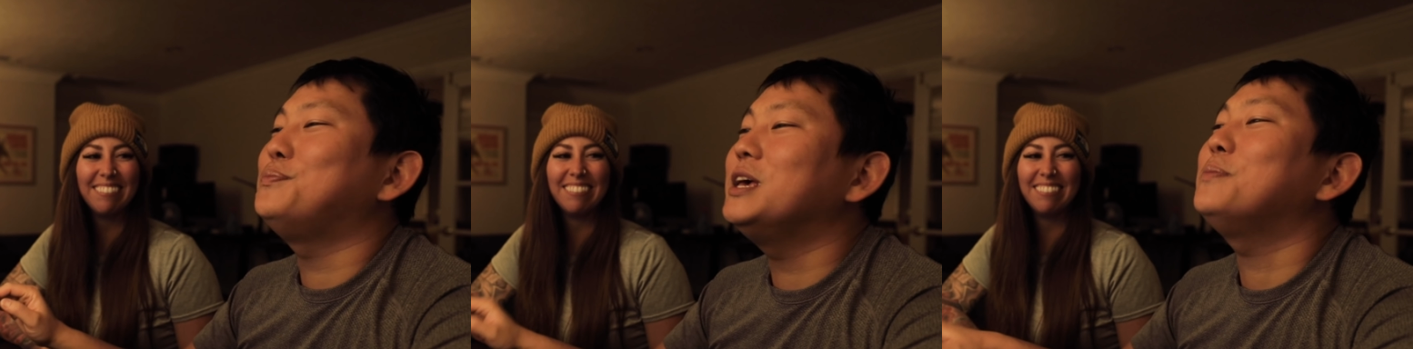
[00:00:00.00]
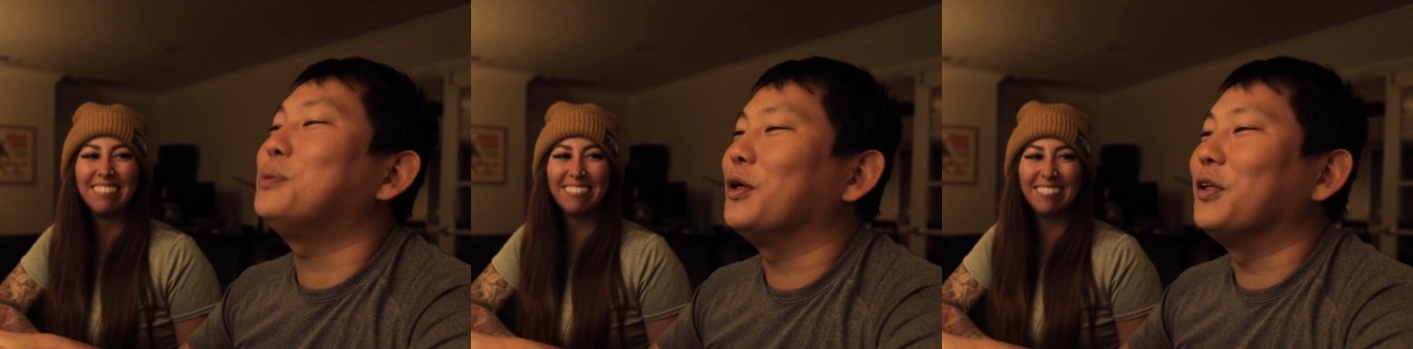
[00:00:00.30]

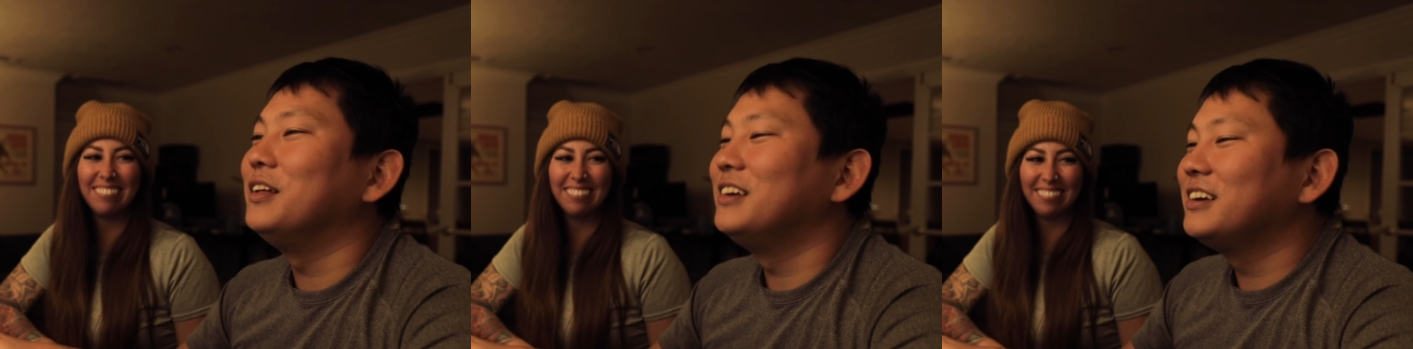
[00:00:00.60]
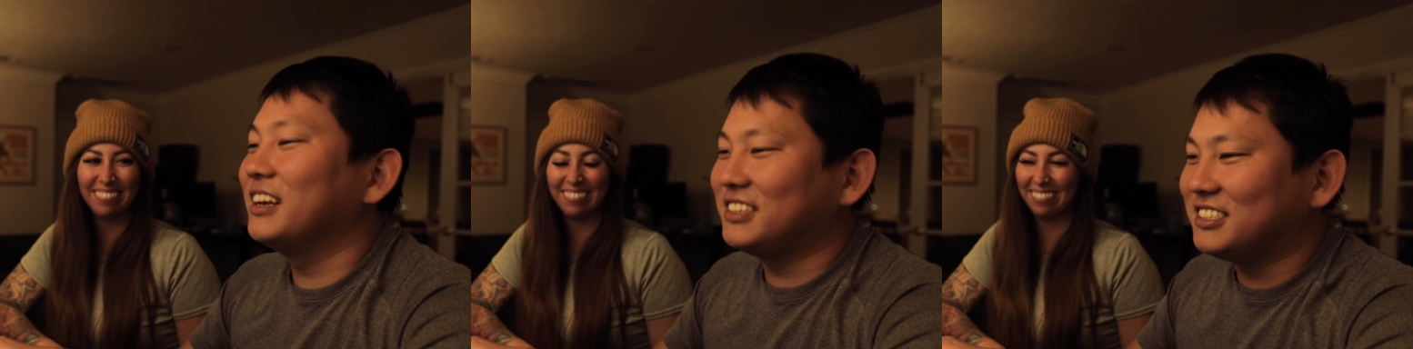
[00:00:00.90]
Speaker 1: people
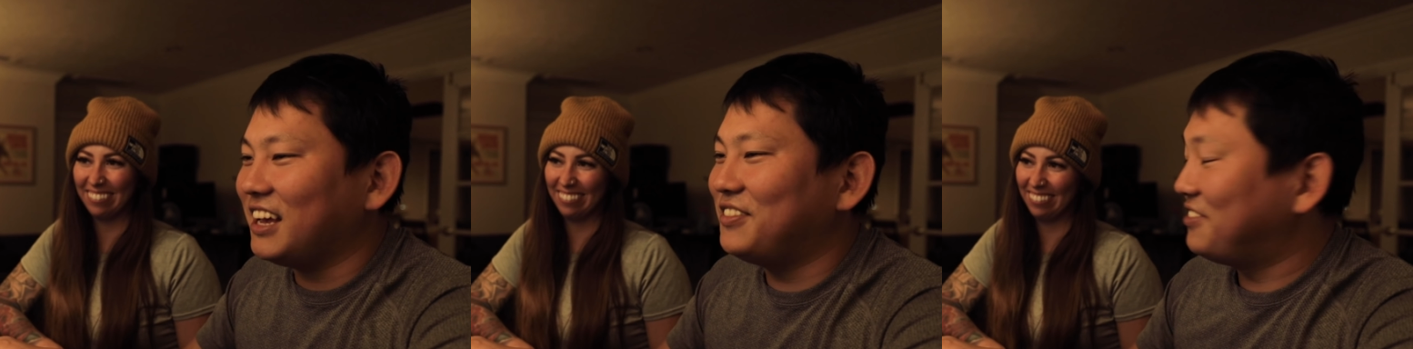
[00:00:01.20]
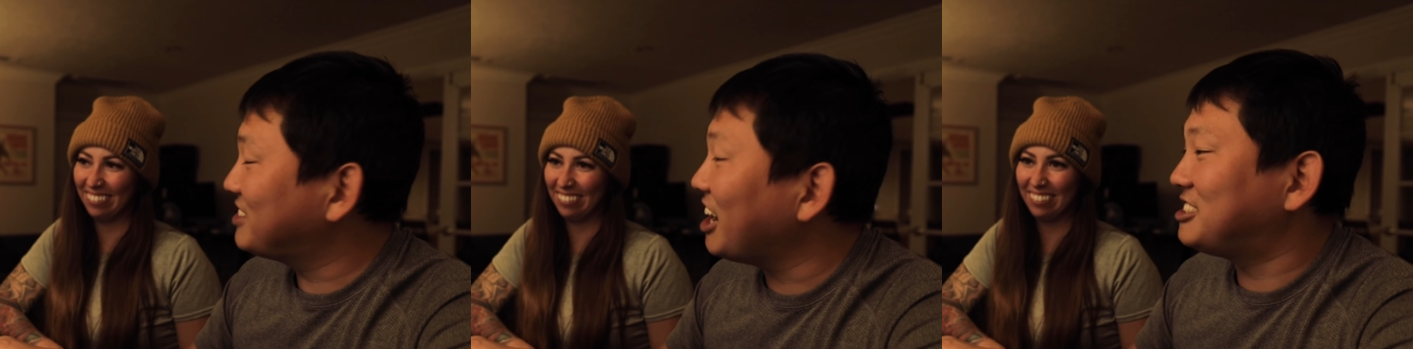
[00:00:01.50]
get to say
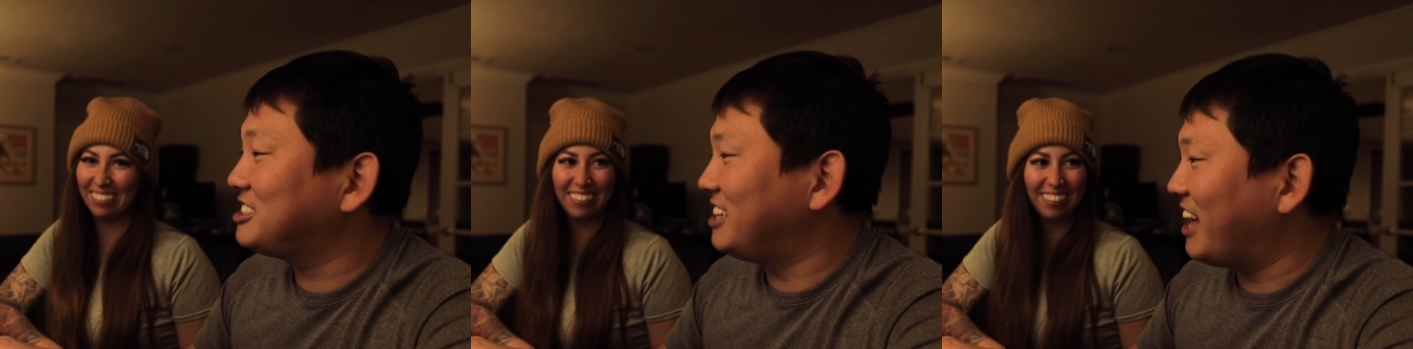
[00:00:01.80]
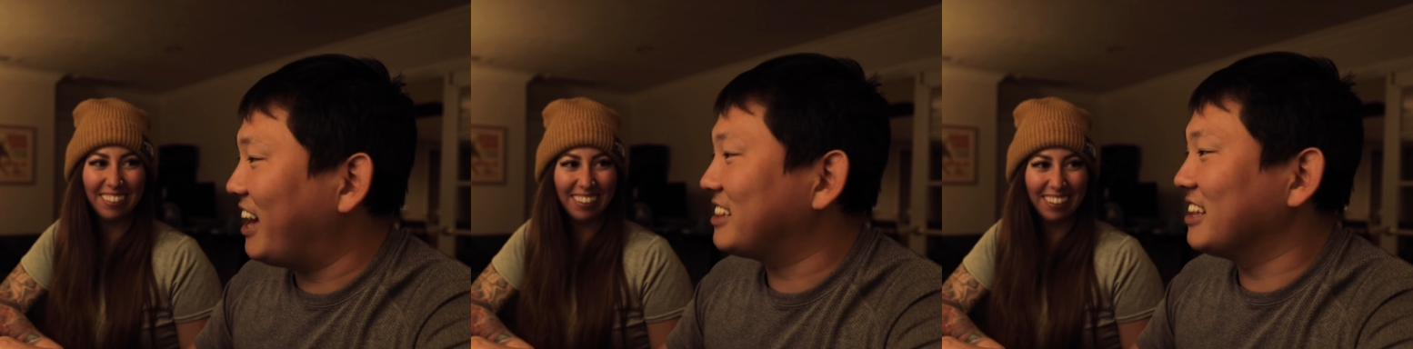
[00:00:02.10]
they've touched an
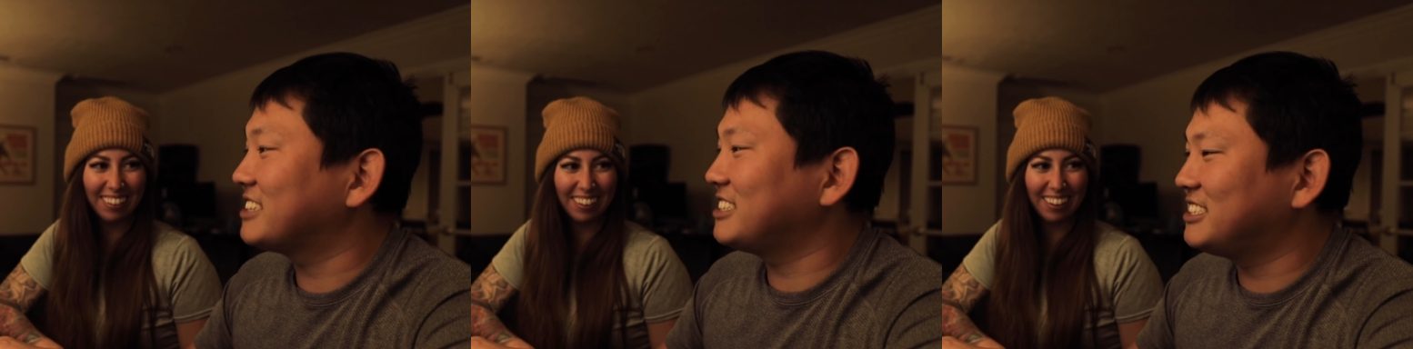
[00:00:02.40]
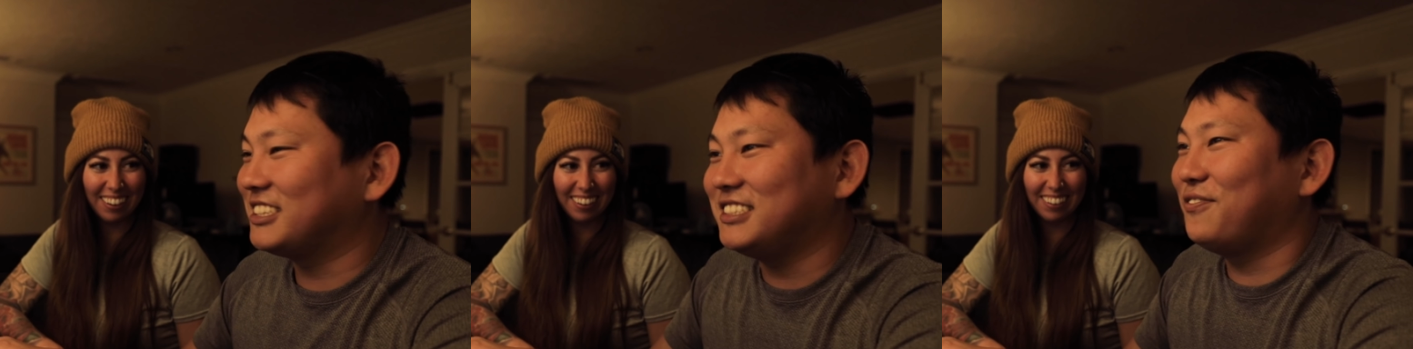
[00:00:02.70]
Alexa
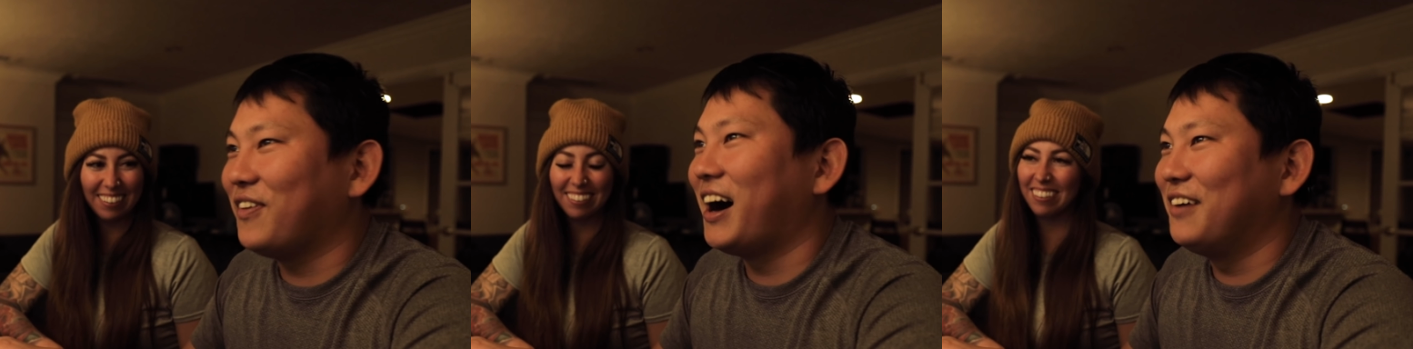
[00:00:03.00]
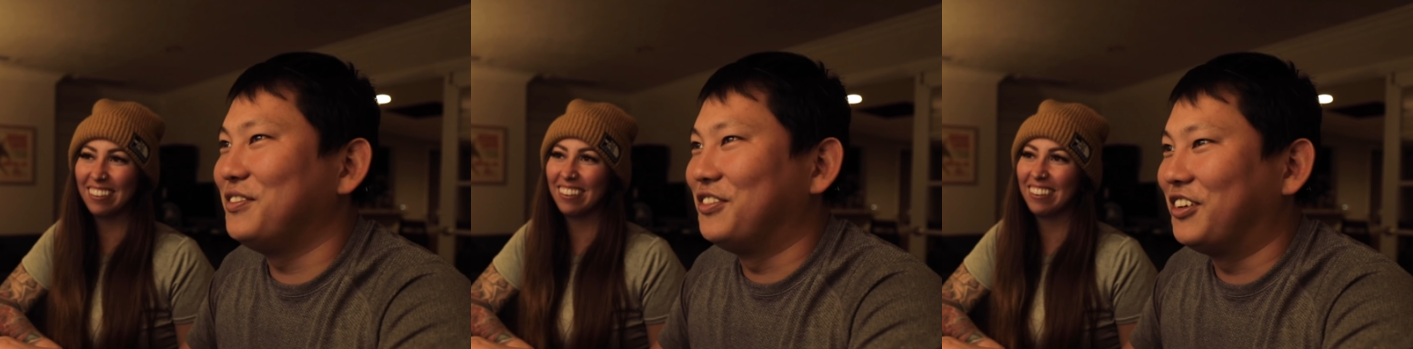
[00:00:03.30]

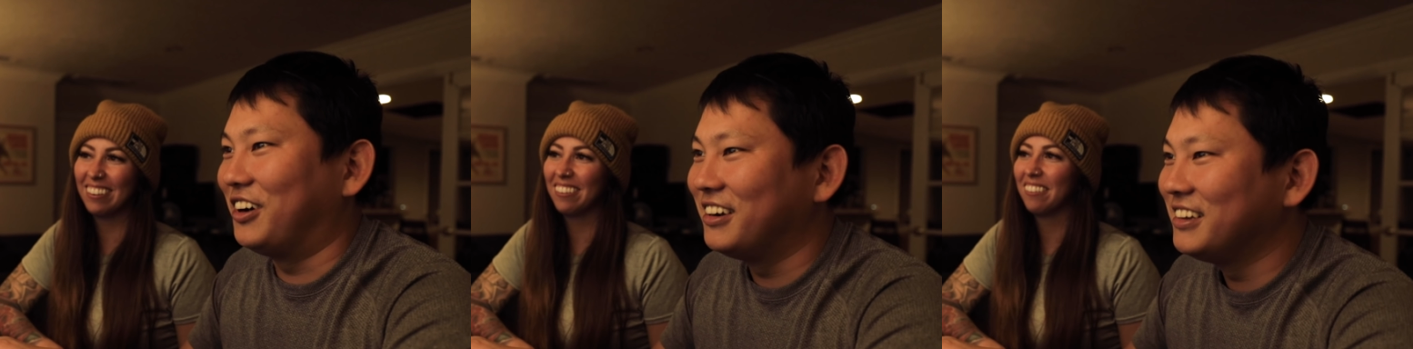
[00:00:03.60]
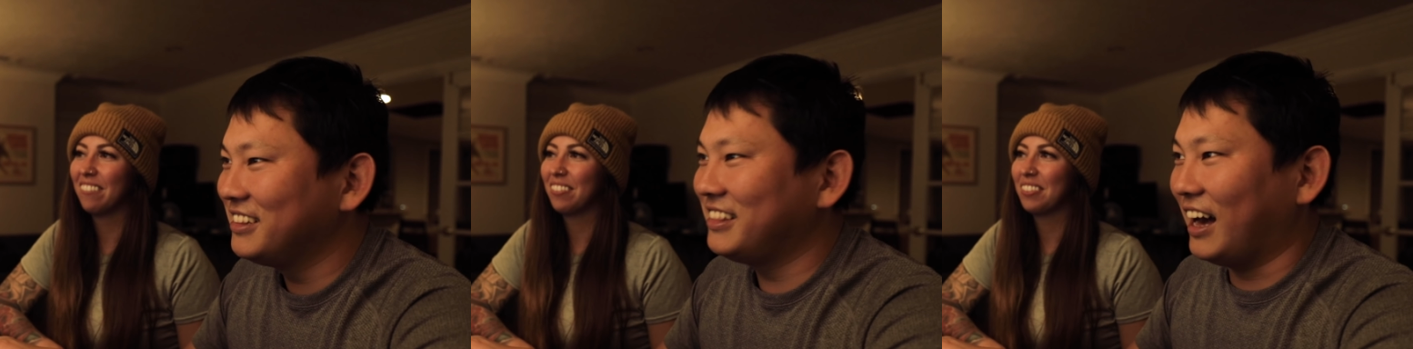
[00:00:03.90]
65 before.
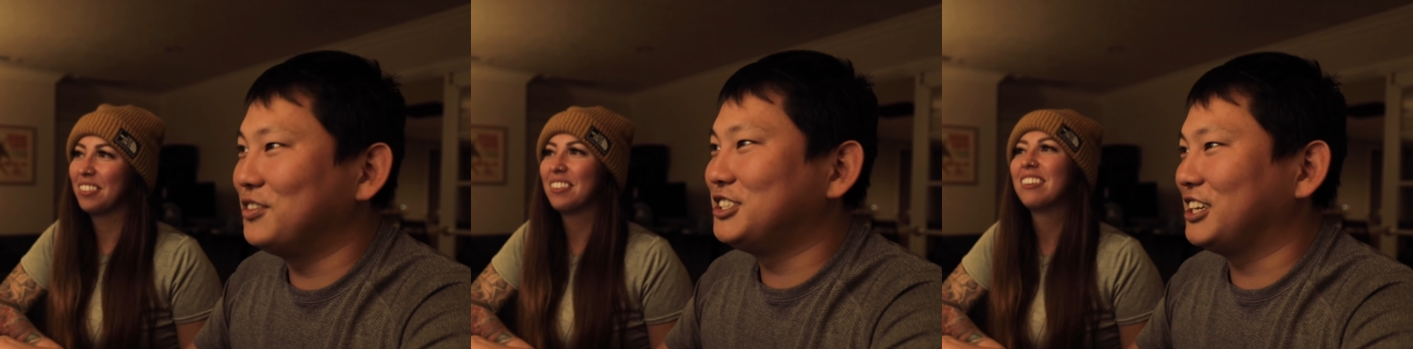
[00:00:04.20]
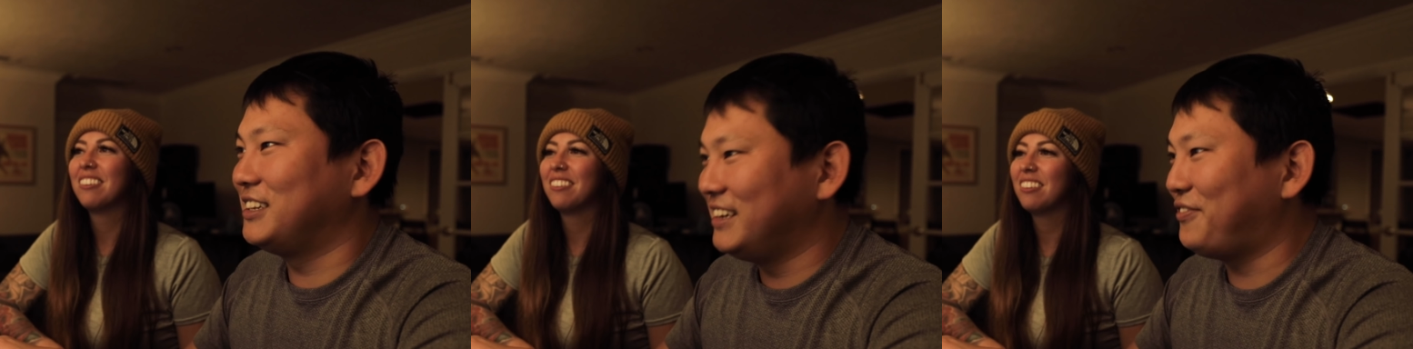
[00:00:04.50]
That was
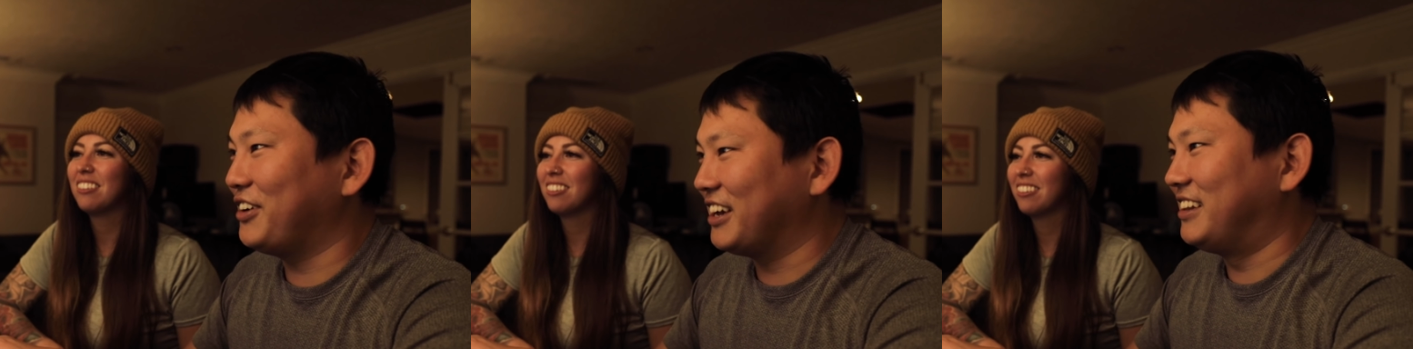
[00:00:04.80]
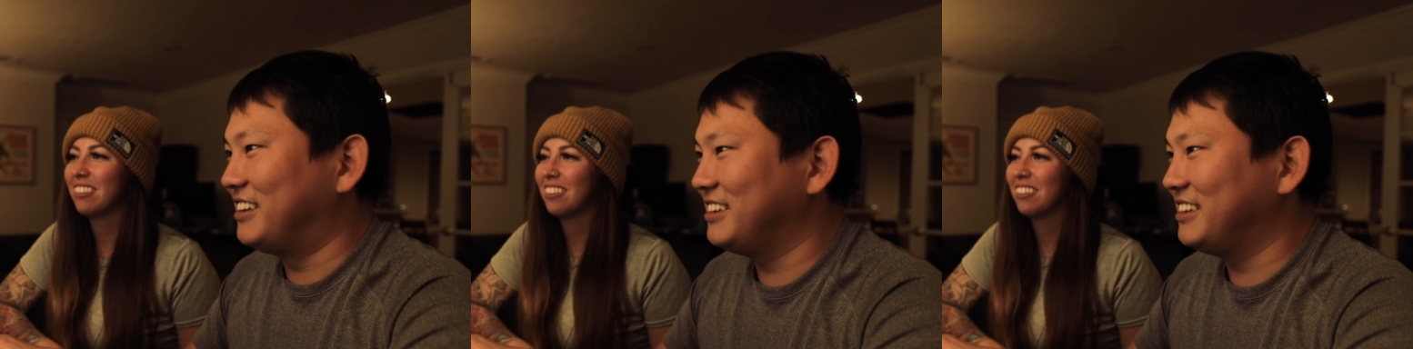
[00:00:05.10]
significant.